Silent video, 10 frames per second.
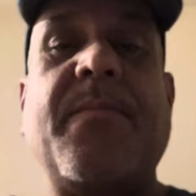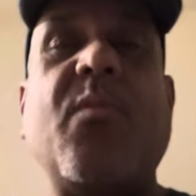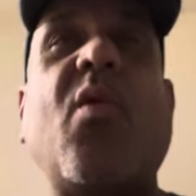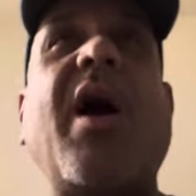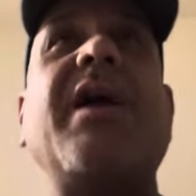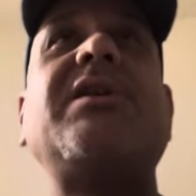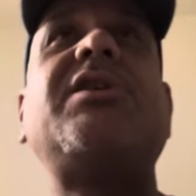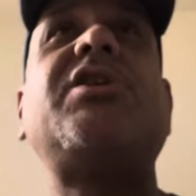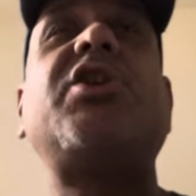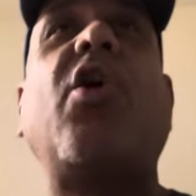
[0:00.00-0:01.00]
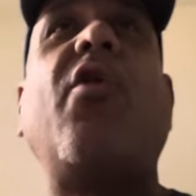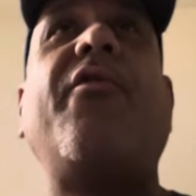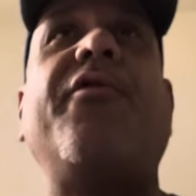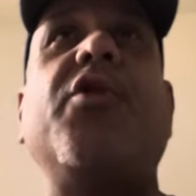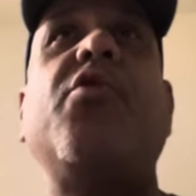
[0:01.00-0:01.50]
Why is so
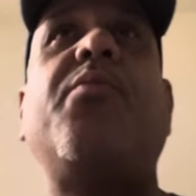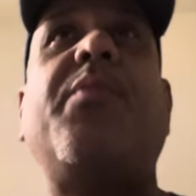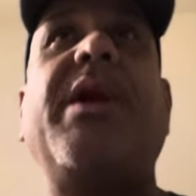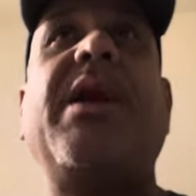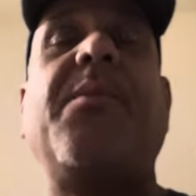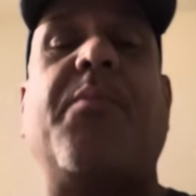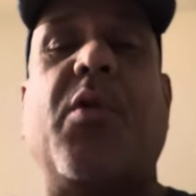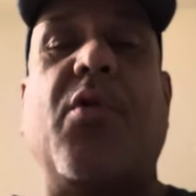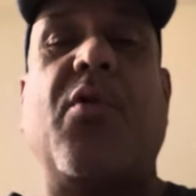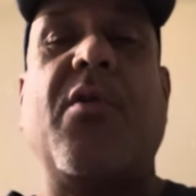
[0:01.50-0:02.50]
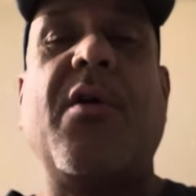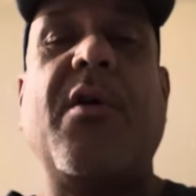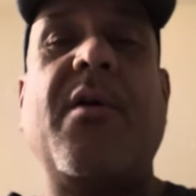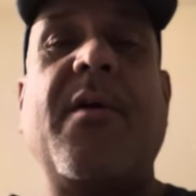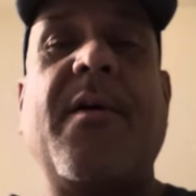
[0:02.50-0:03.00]
few people
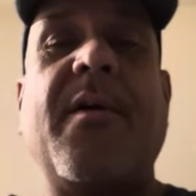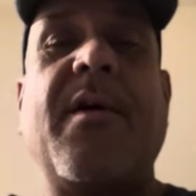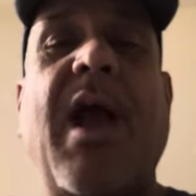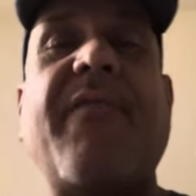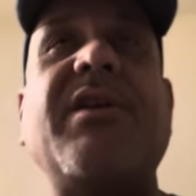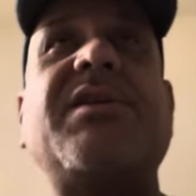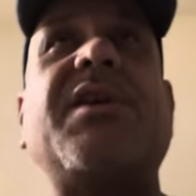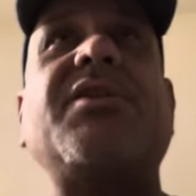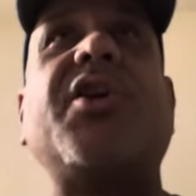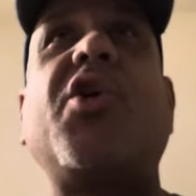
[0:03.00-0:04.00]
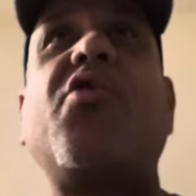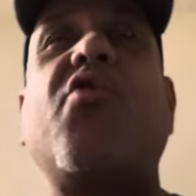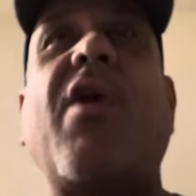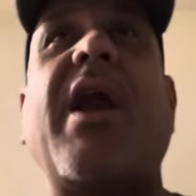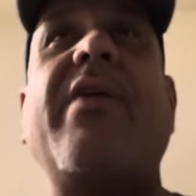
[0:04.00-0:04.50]
having such a
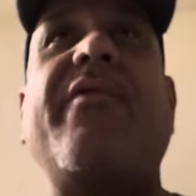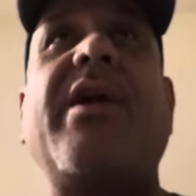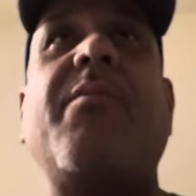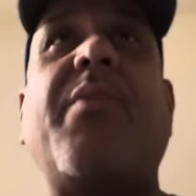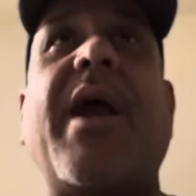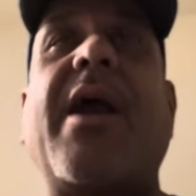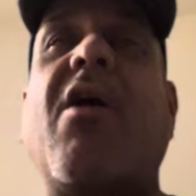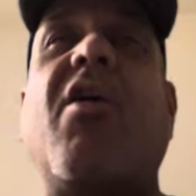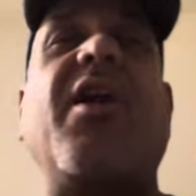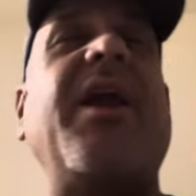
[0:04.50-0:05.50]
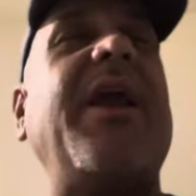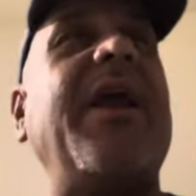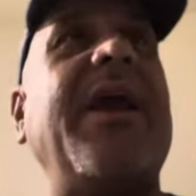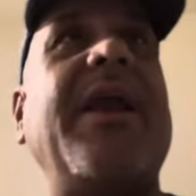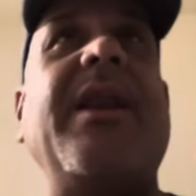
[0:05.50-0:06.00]
grave impact on
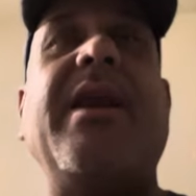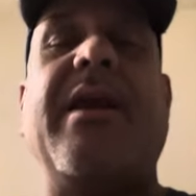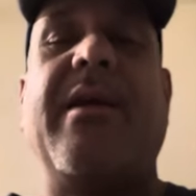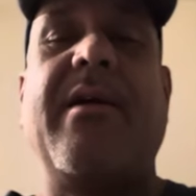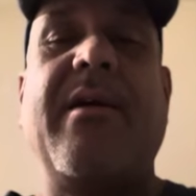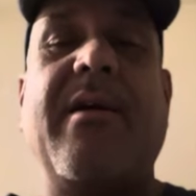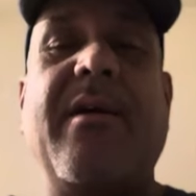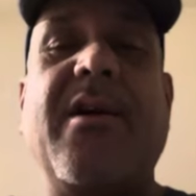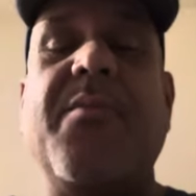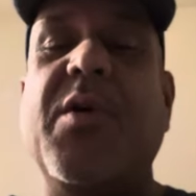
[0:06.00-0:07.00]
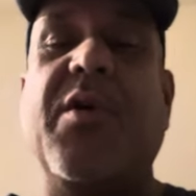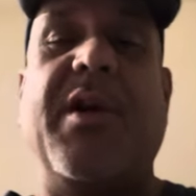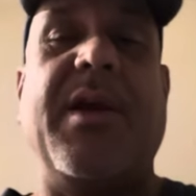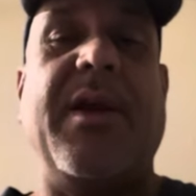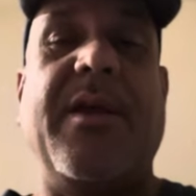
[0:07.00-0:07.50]
any
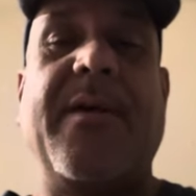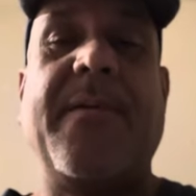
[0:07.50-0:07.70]
community?